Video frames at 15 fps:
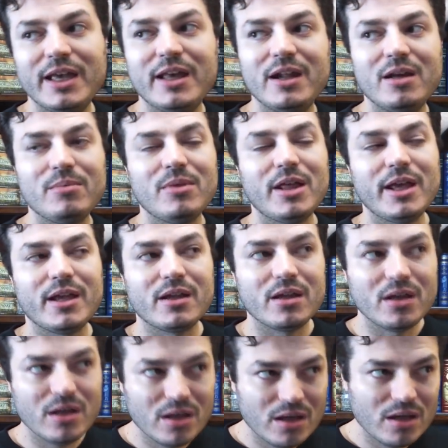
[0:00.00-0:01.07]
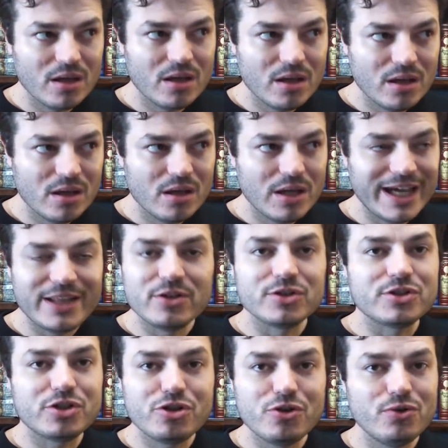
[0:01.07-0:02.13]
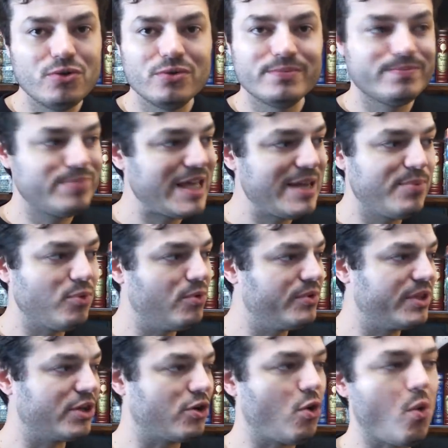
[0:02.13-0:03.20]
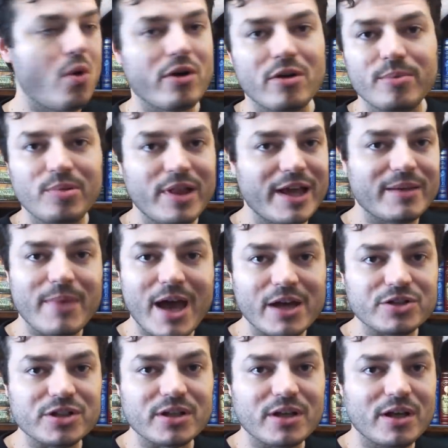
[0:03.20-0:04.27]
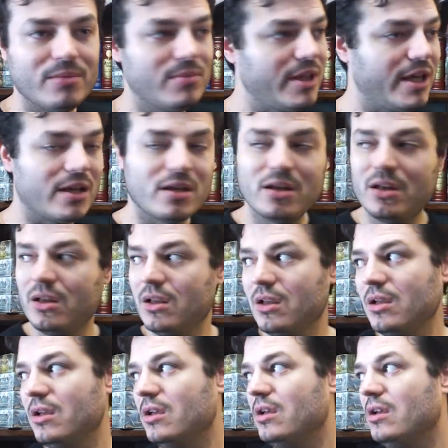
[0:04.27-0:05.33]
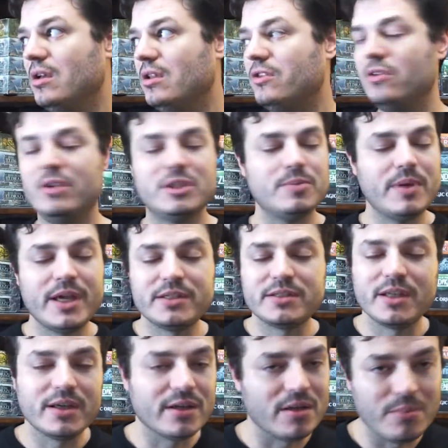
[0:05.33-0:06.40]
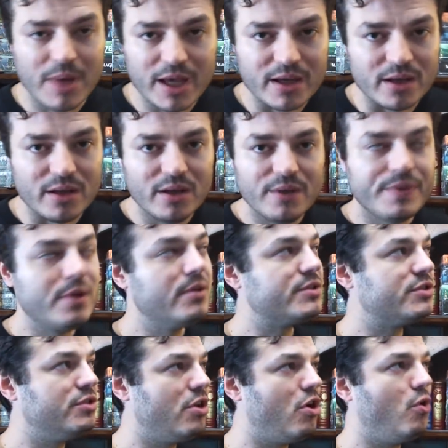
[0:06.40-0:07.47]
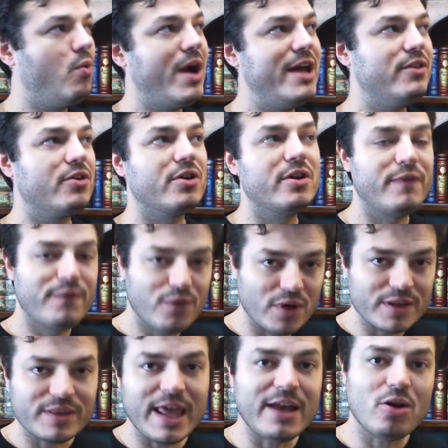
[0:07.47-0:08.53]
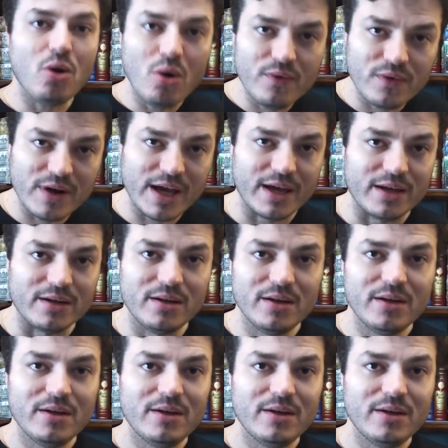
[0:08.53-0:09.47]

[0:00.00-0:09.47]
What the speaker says: And I'm like, and there's two people in the corner playing Magic. I'm like, dude, this place ain't going to make it. There is no way they're going to foot that overhead.